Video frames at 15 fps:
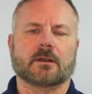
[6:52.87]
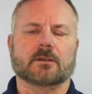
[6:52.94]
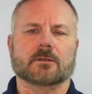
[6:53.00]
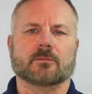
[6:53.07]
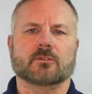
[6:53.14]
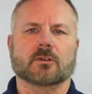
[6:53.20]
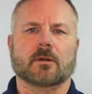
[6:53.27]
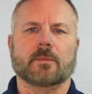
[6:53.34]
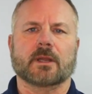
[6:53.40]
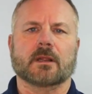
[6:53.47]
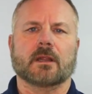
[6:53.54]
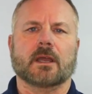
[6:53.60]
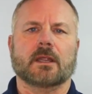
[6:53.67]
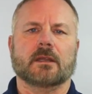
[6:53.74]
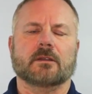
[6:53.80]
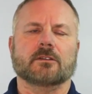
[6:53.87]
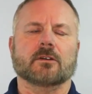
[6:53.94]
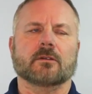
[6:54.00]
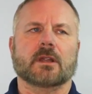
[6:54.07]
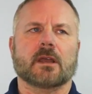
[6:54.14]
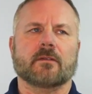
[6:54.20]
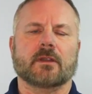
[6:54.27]
are absorbing light and
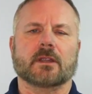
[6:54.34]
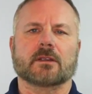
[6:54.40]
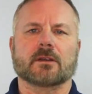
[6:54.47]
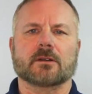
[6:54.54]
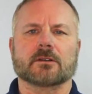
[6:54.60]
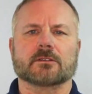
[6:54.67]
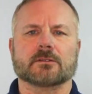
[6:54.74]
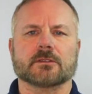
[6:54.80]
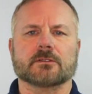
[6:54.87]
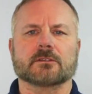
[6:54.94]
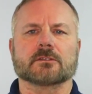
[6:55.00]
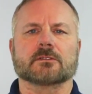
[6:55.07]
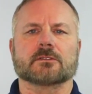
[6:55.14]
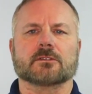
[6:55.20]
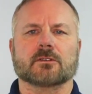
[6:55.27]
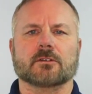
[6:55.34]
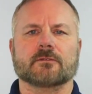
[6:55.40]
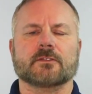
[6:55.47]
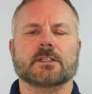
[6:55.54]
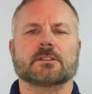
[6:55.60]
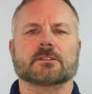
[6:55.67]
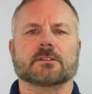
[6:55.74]
don't have any characteristics or
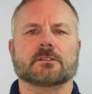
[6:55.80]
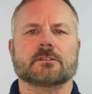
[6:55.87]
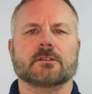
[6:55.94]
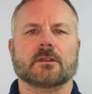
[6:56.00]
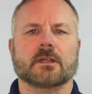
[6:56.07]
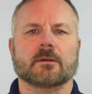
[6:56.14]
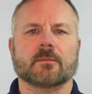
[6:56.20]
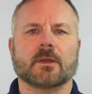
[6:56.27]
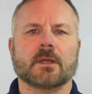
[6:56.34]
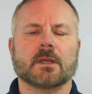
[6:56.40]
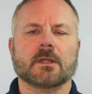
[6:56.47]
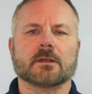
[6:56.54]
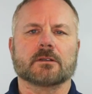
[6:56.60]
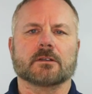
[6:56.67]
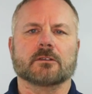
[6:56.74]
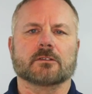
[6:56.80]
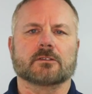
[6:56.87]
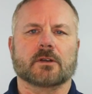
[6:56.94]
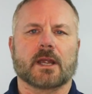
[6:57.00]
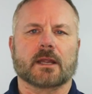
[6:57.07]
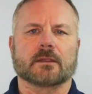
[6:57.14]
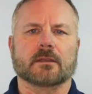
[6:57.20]
features to them to
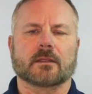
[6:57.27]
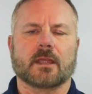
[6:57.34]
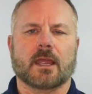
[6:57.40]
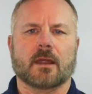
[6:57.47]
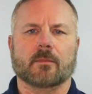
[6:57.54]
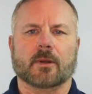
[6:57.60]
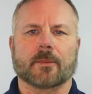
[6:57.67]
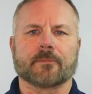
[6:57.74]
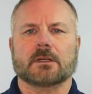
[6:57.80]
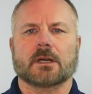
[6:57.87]
distract the camera.